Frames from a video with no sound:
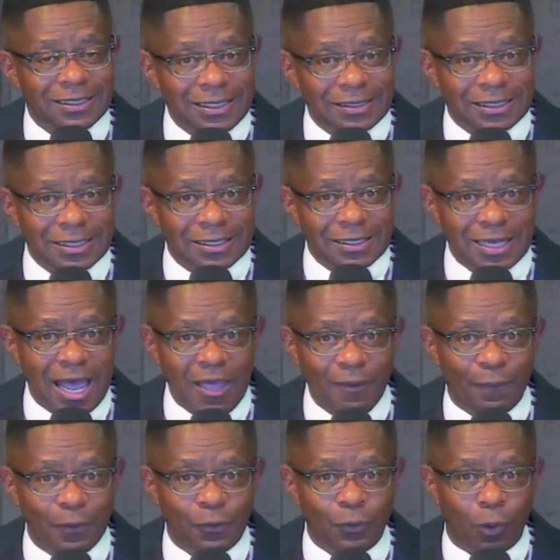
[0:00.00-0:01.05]

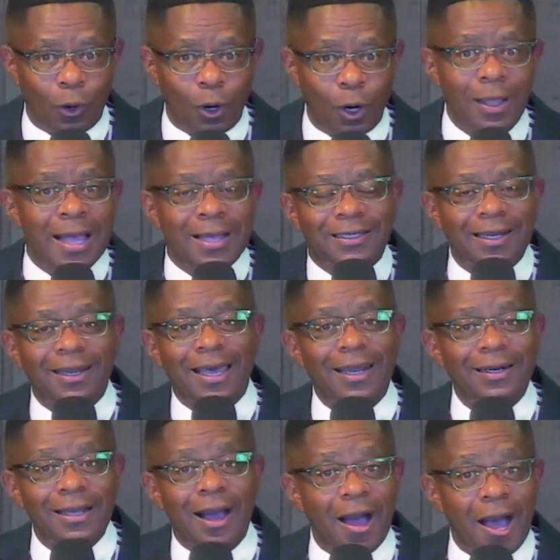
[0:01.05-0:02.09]
disciples were to
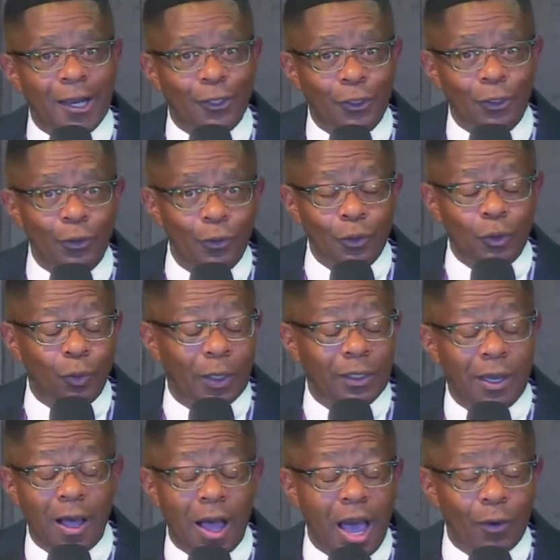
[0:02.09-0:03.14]
let God use what
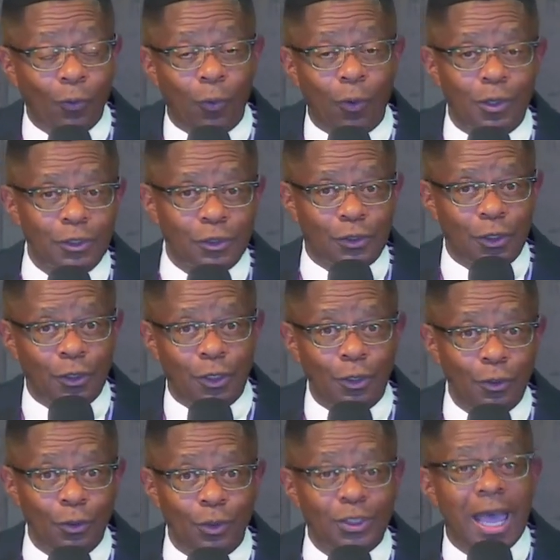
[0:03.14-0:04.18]
God wants to
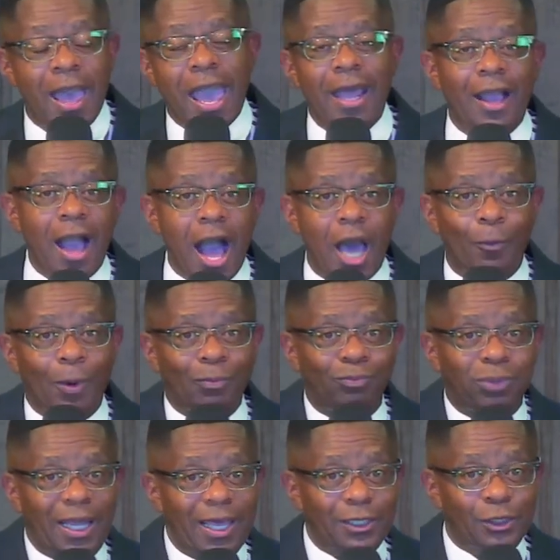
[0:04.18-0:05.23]
use, and God will
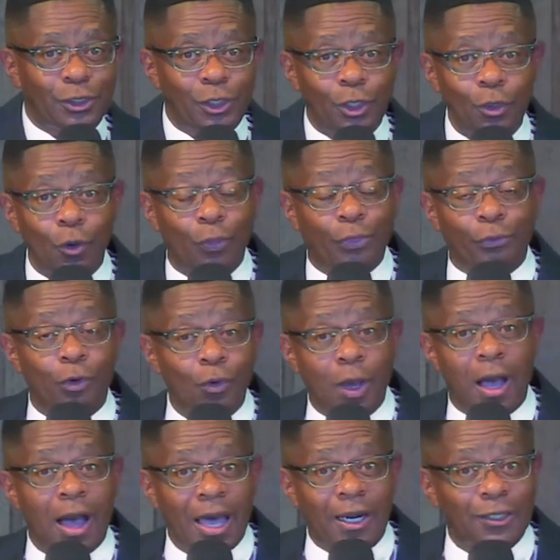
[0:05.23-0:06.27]
bless you through
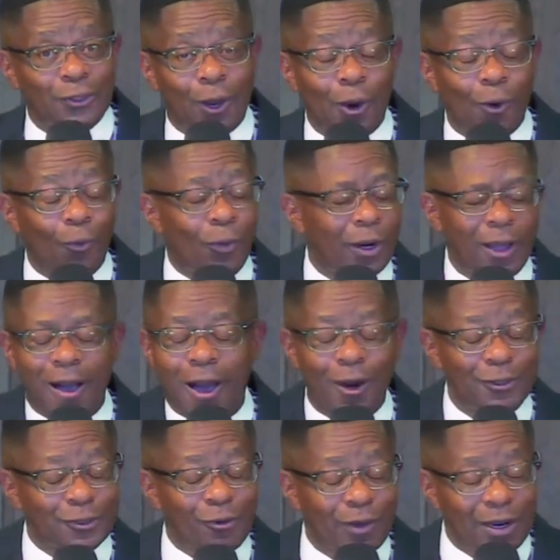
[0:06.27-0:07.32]
God has all what God
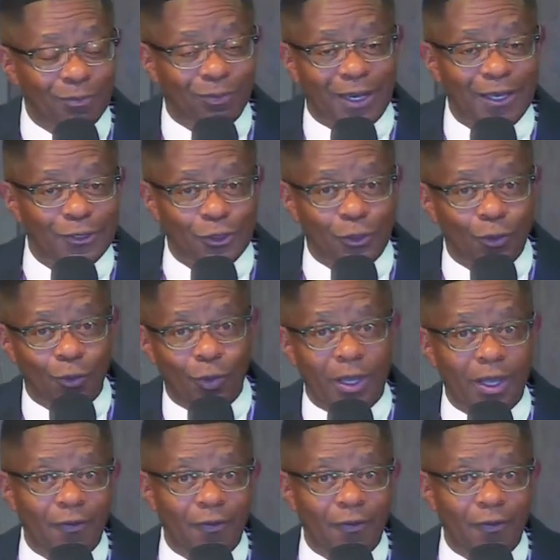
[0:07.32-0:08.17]
has already blessed you with